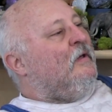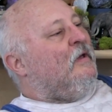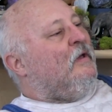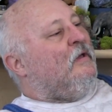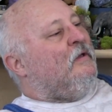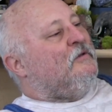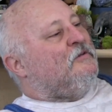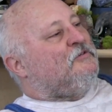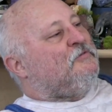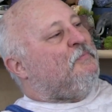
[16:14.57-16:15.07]

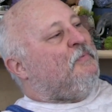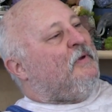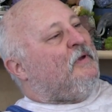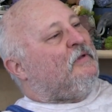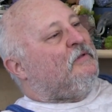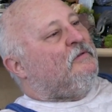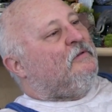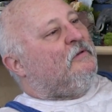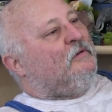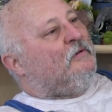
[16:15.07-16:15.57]
I
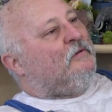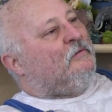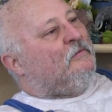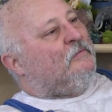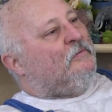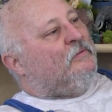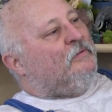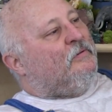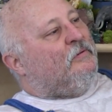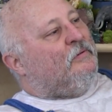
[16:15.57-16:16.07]
expect
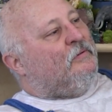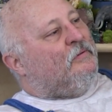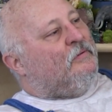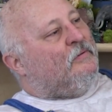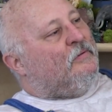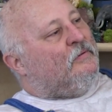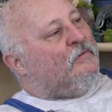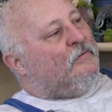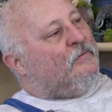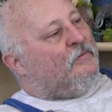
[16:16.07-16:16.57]
uh,
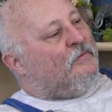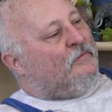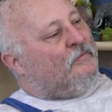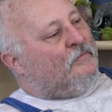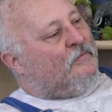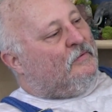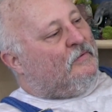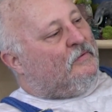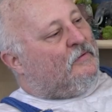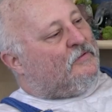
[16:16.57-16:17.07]

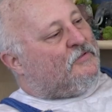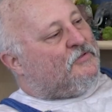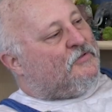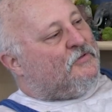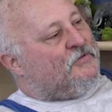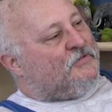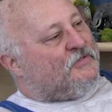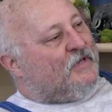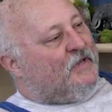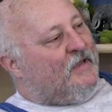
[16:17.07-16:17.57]
as
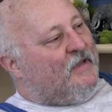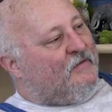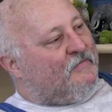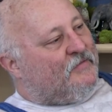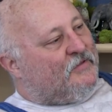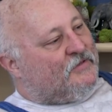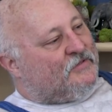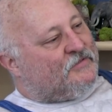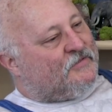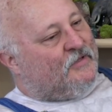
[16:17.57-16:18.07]
soon as I
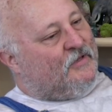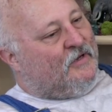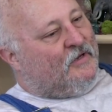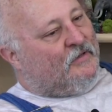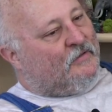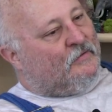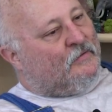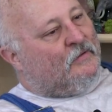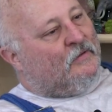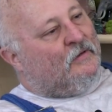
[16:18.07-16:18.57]
have this
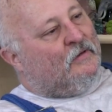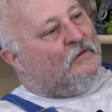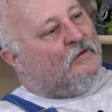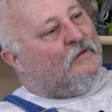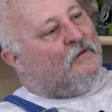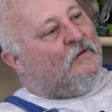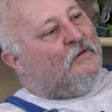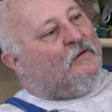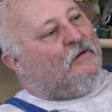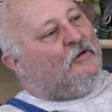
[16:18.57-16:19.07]
done,
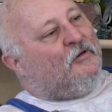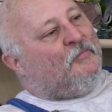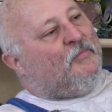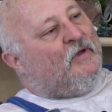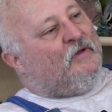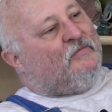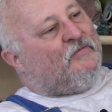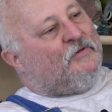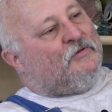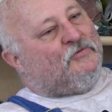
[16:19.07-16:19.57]
I'm
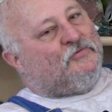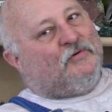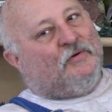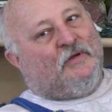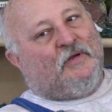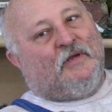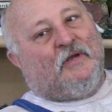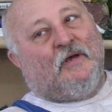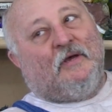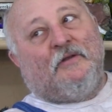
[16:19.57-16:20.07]
having a
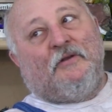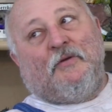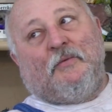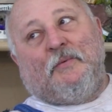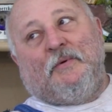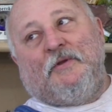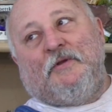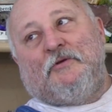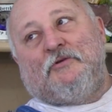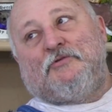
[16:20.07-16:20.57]
tree cut and the
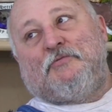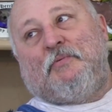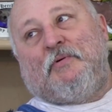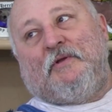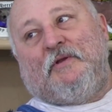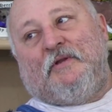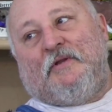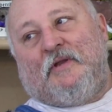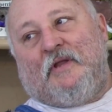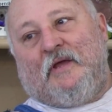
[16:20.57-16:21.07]
windows
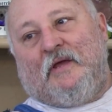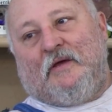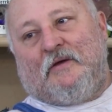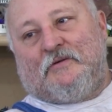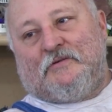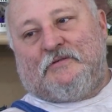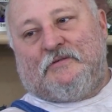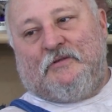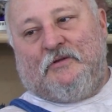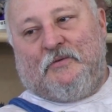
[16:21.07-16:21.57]
put in the
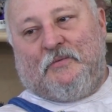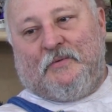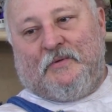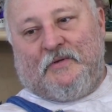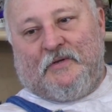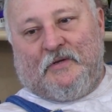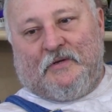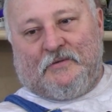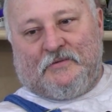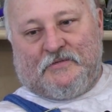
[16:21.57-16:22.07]
house, new
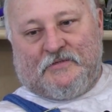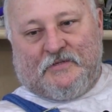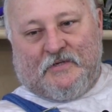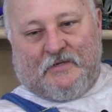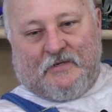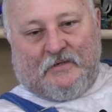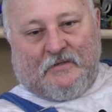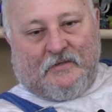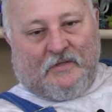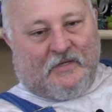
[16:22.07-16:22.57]
windows.
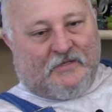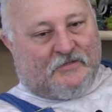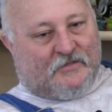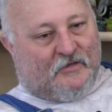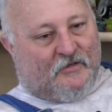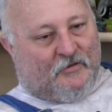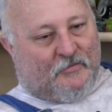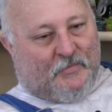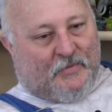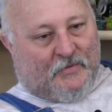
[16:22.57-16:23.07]
Uh, that's
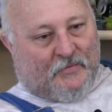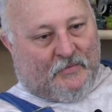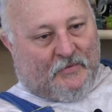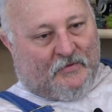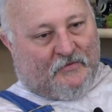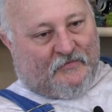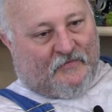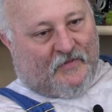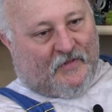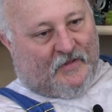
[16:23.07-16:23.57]
going to be
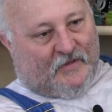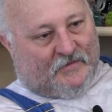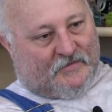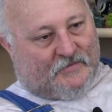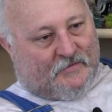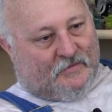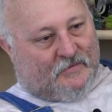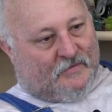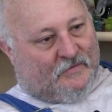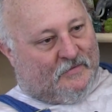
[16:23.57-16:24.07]
real
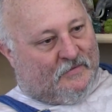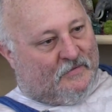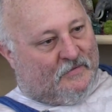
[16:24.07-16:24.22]
fast.